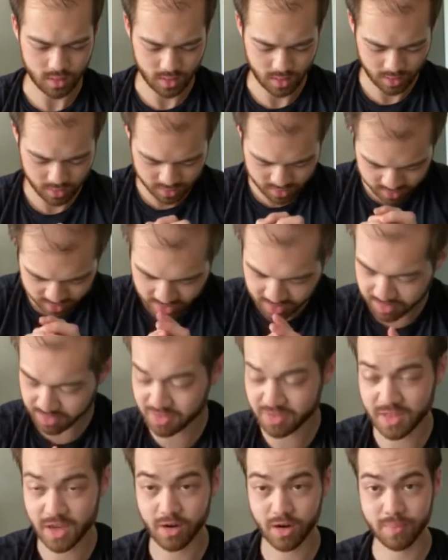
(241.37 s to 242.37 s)
Instead of
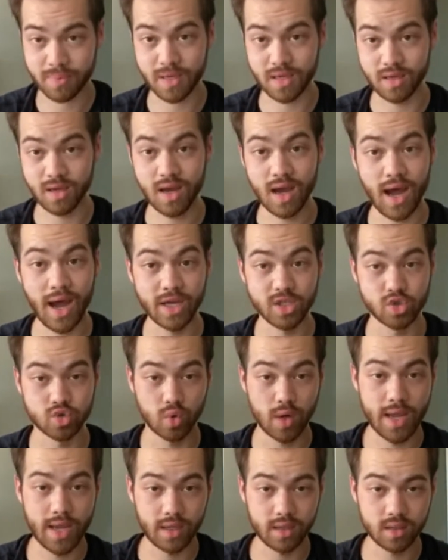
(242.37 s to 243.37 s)
therapy, I
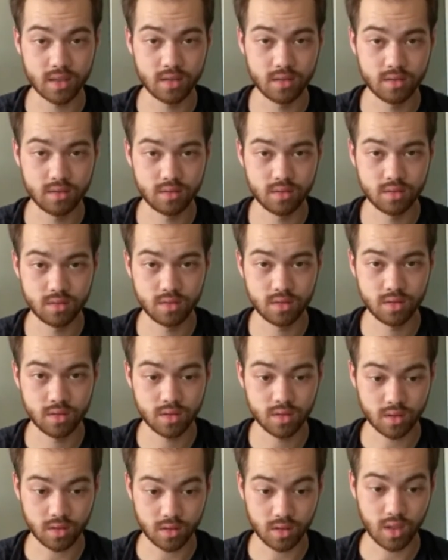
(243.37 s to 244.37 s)
drank.
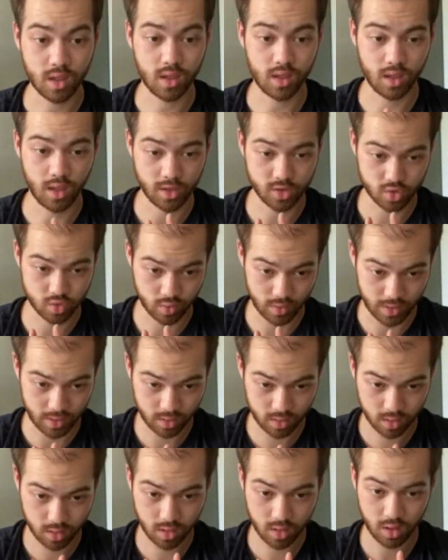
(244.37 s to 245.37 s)
I
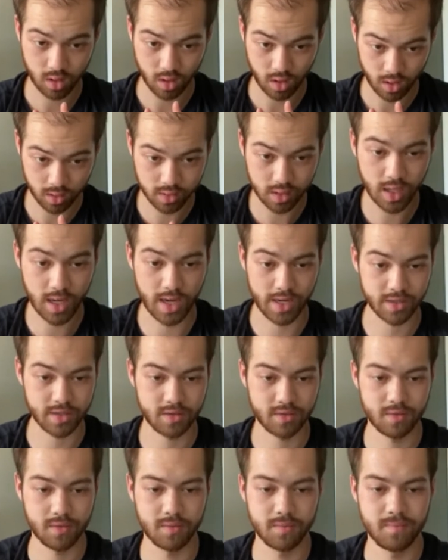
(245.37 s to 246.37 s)
drank a
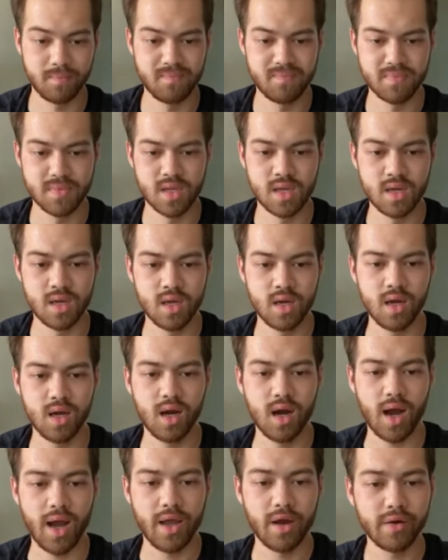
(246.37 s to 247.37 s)
lot.
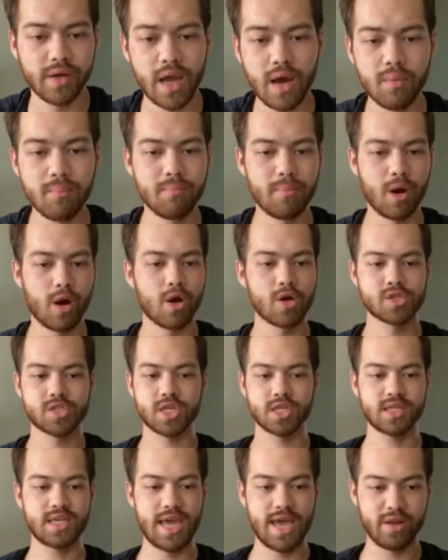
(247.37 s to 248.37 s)
I hung out in bars
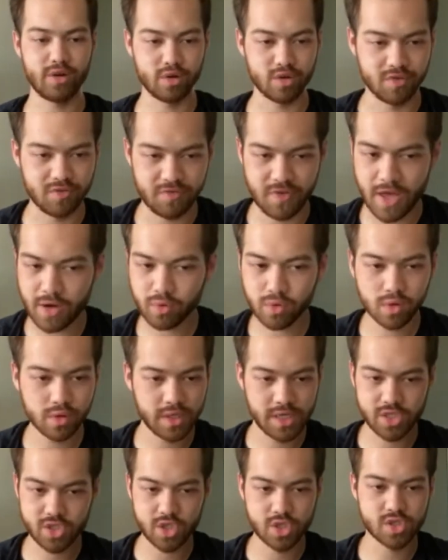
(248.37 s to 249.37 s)
that catered to federal
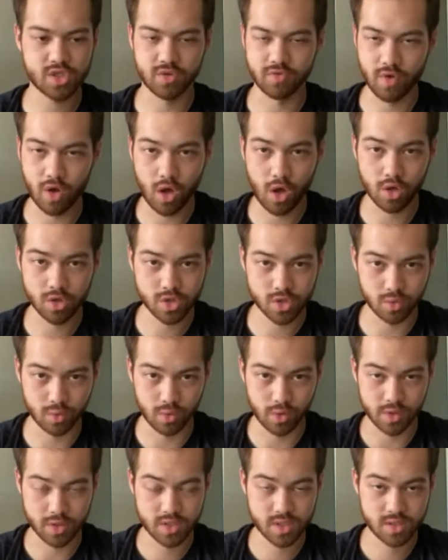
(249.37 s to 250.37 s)
agents of all
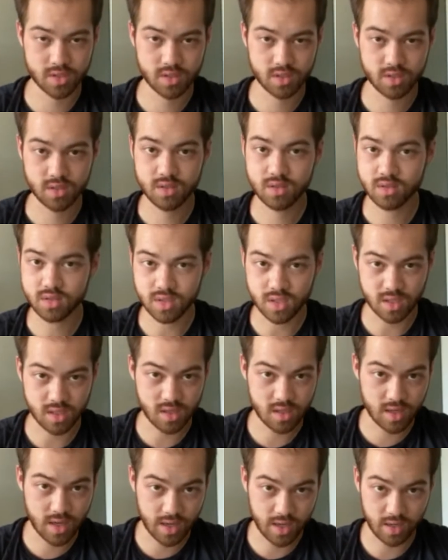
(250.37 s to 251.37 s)
sorts.
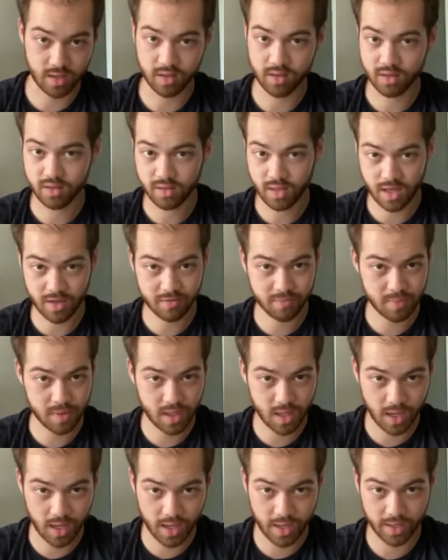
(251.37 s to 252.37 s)
DEA,
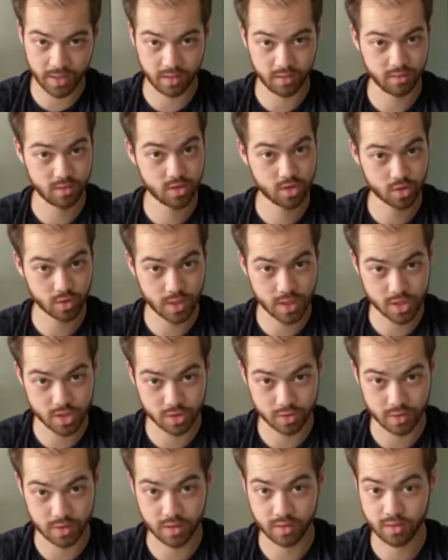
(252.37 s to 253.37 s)
FBI,
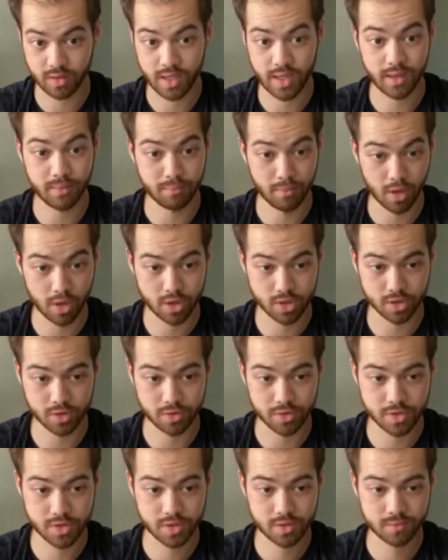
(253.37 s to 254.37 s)
Treasury, and
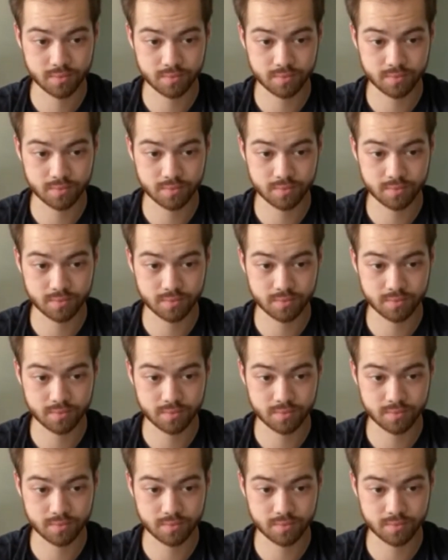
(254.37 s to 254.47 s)
Marshals.